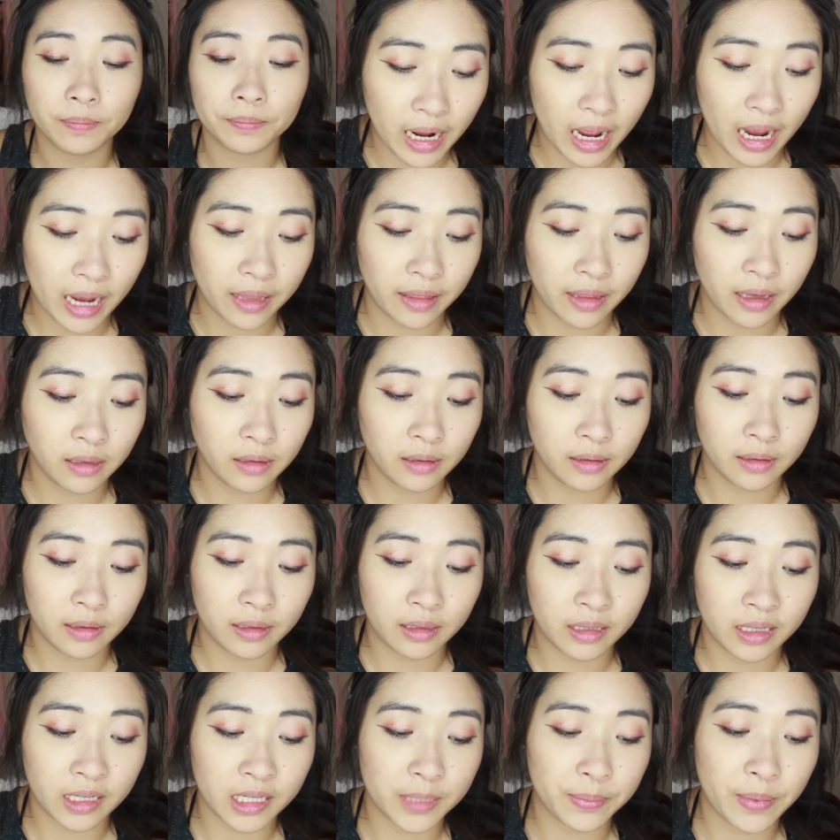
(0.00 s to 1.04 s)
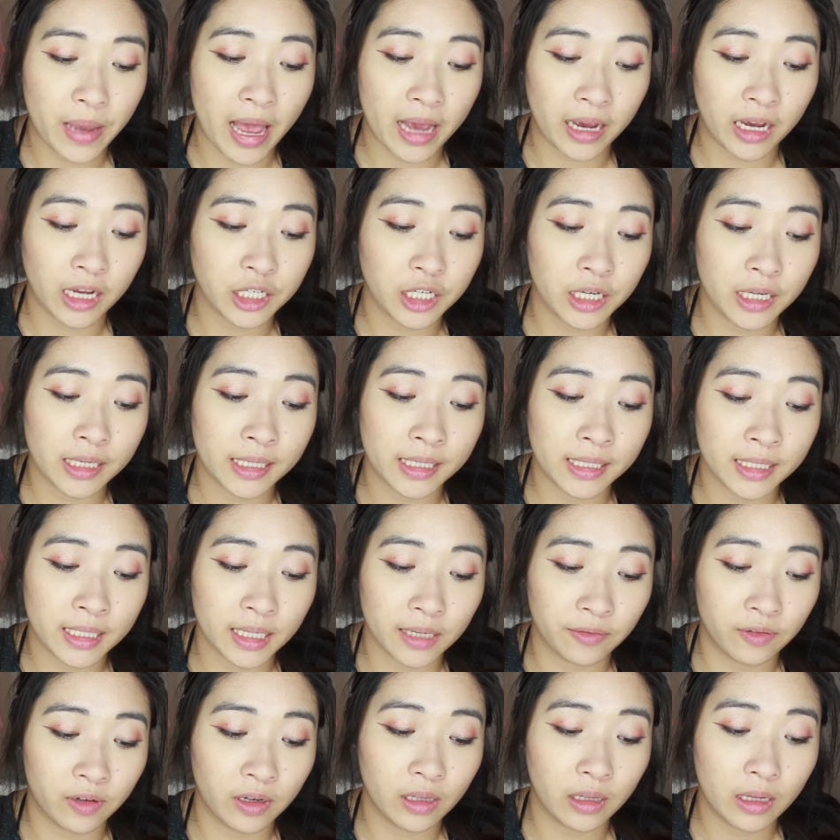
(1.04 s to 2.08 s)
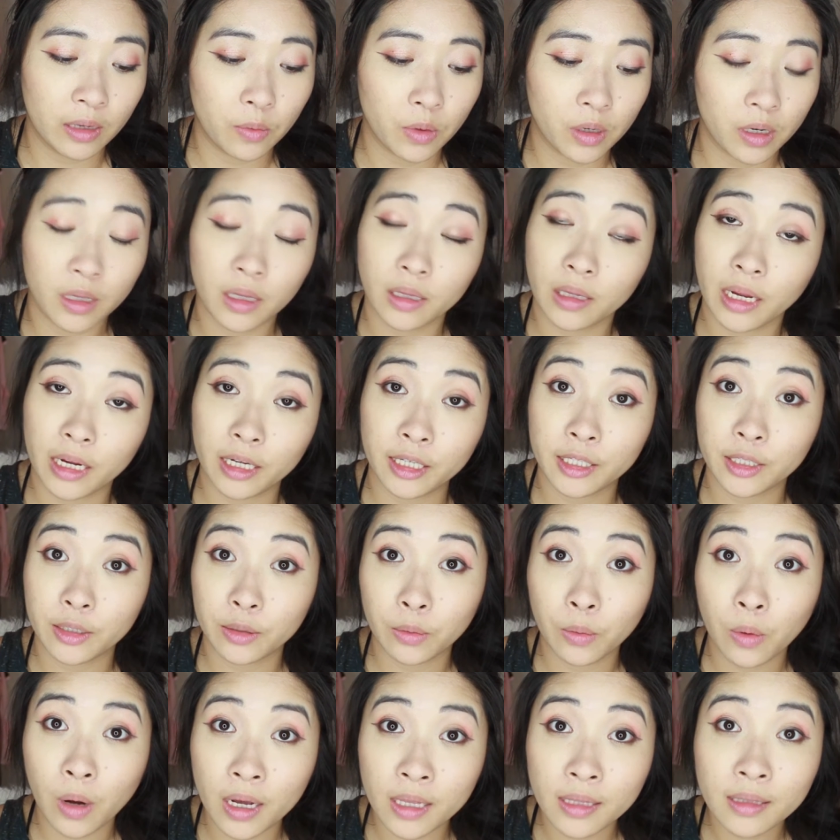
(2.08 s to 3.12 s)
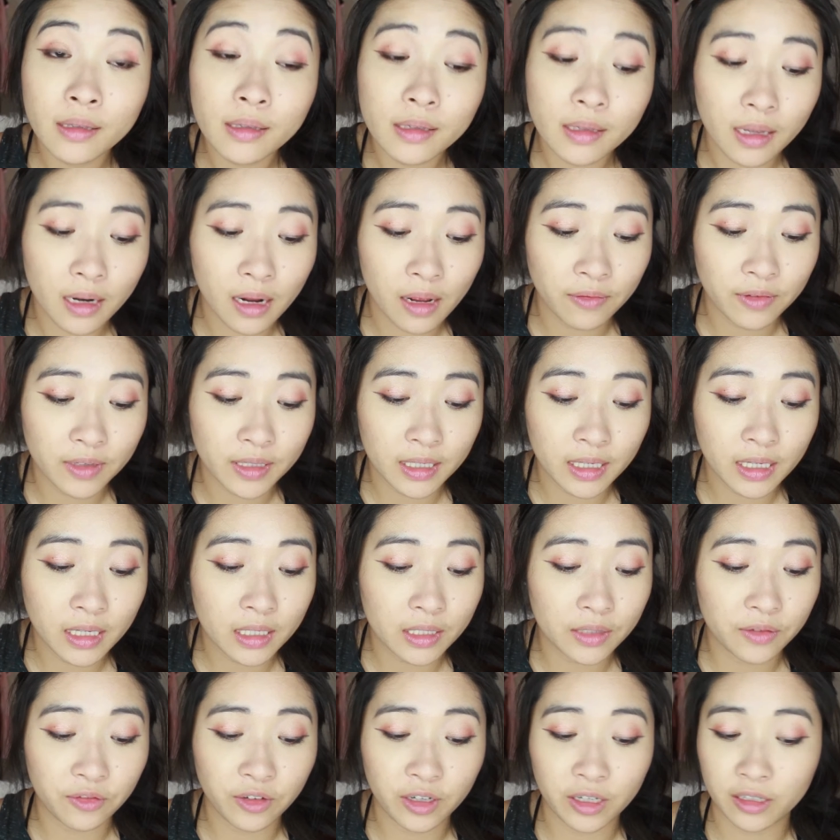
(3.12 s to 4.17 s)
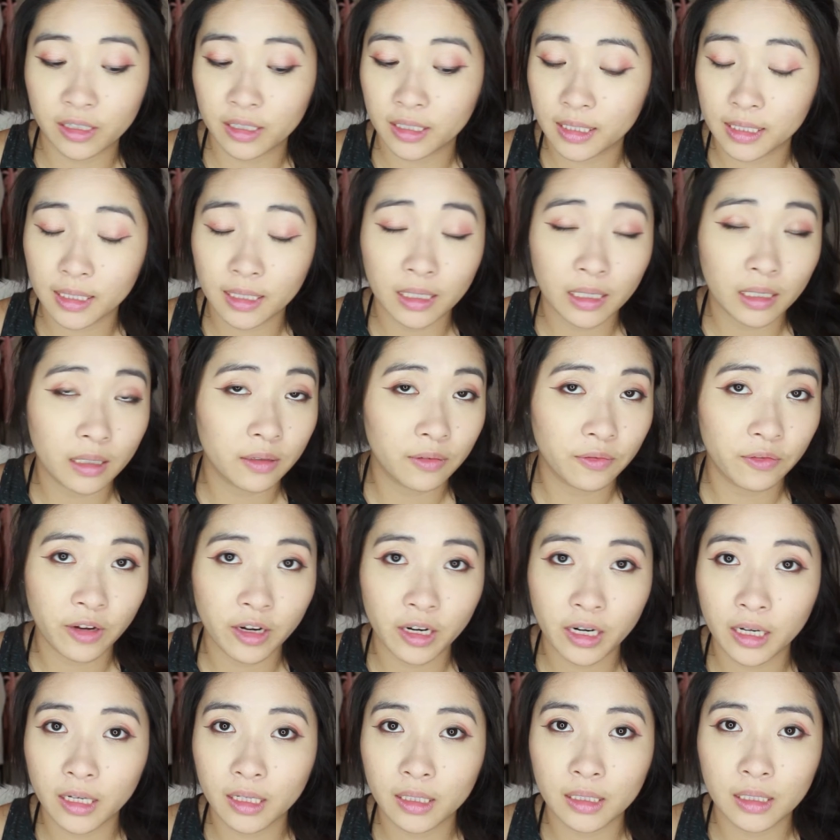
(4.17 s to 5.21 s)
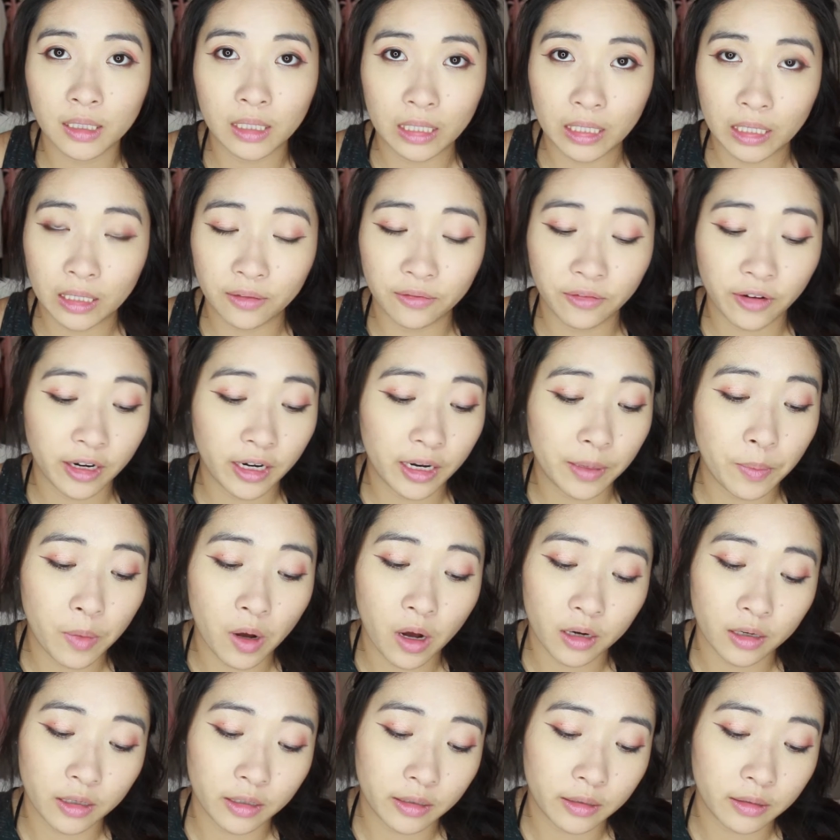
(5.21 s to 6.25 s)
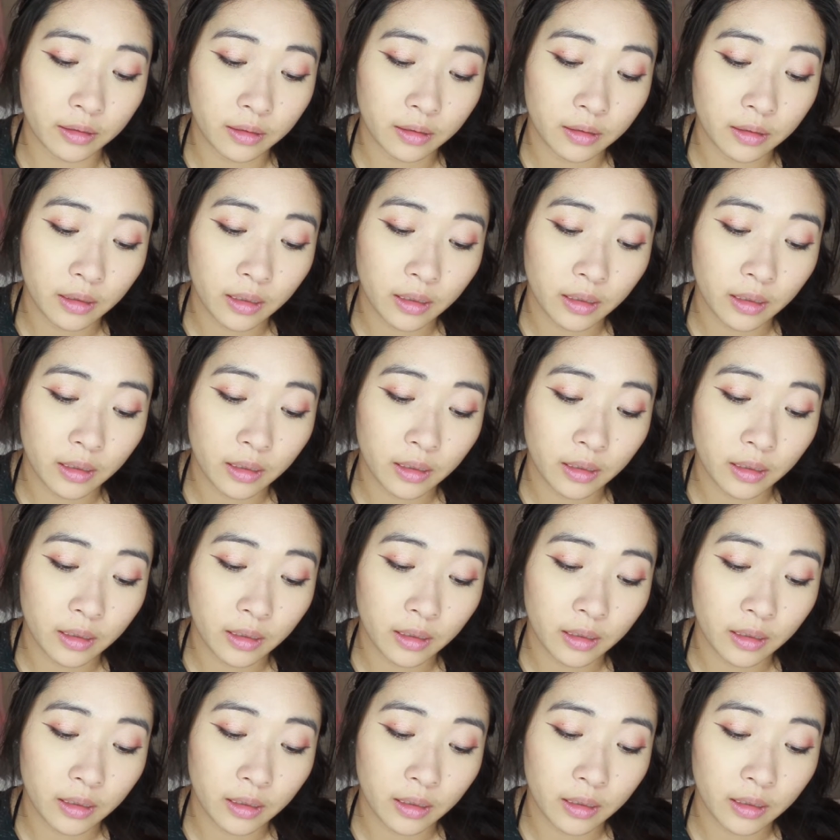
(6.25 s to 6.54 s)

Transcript: I think this packaging is definitely one of the nicer ones that I've seen. It's very sleek, very clean, very modern.